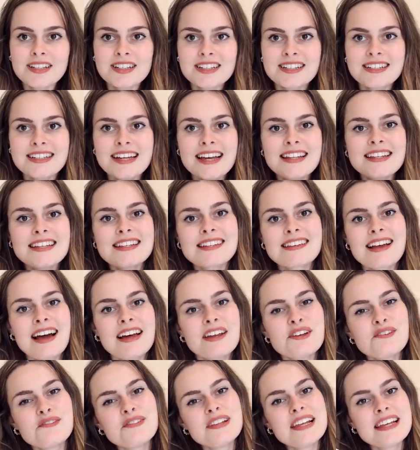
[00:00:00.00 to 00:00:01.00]
And just, yeah, these
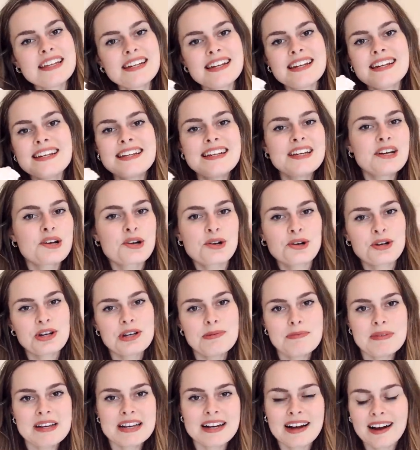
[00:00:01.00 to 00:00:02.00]
kind of linen
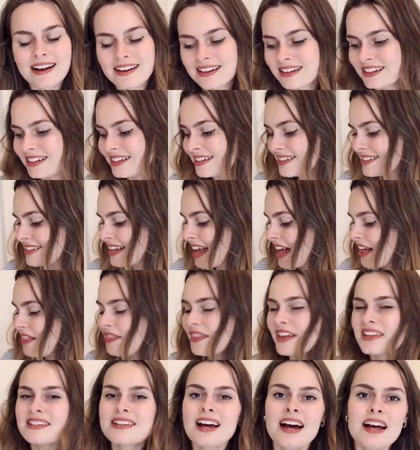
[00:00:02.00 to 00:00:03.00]
creamy colours.
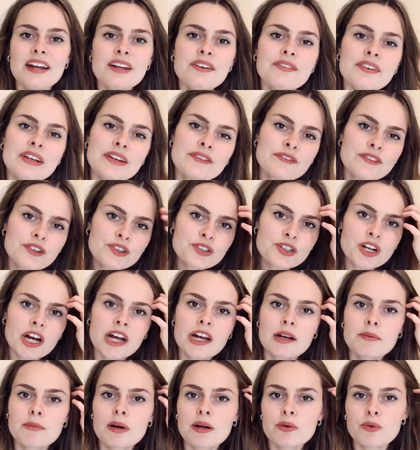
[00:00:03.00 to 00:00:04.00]
That's kind of
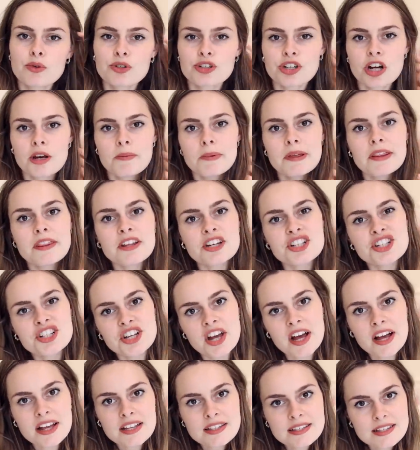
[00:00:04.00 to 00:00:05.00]
infiltrating my wardrobe in the
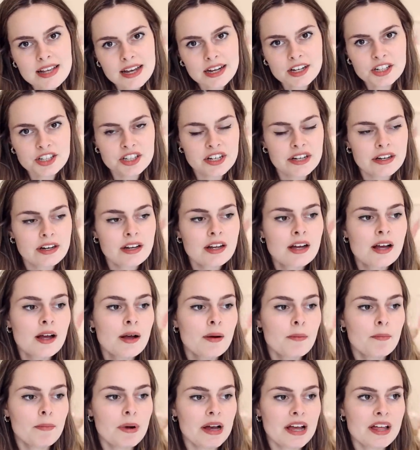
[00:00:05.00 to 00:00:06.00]
shirt section.
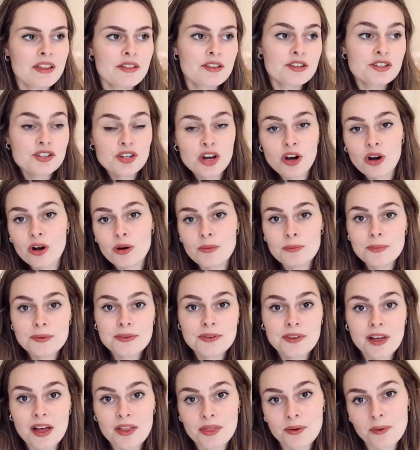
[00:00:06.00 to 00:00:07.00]
But in the
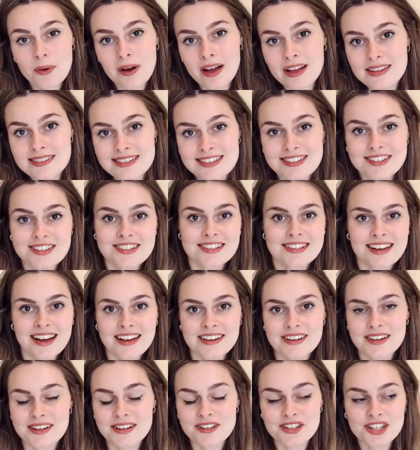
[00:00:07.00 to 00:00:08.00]
tops, otherwise, it's just
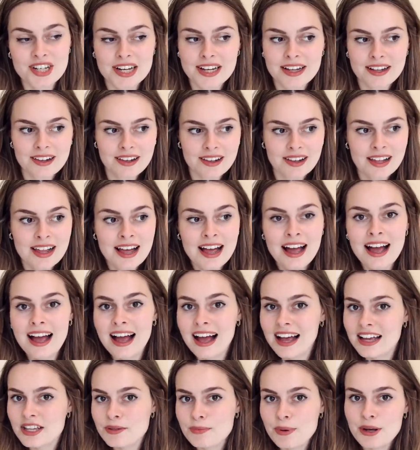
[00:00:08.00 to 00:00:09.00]
kind of chill,
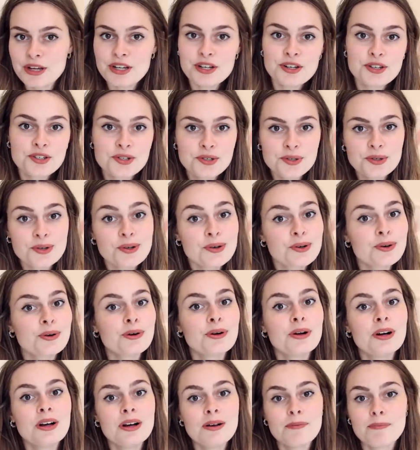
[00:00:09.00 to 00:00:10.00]
as per
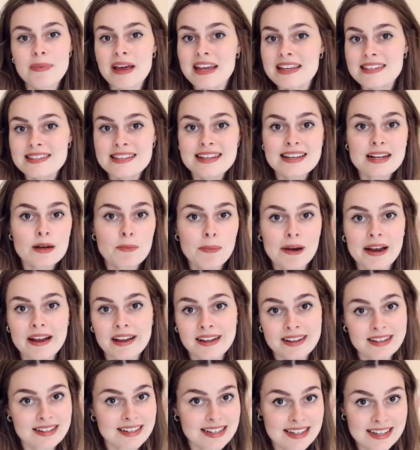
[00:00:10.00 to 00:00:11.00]
usual, basic
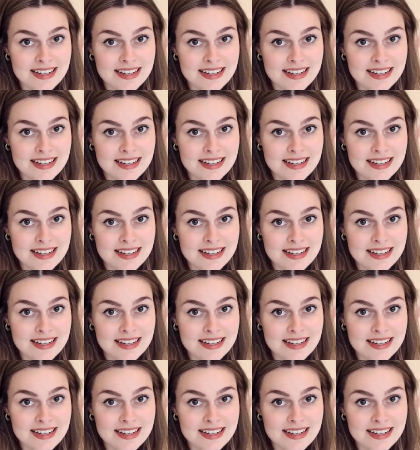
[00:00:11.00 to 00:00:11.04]
plain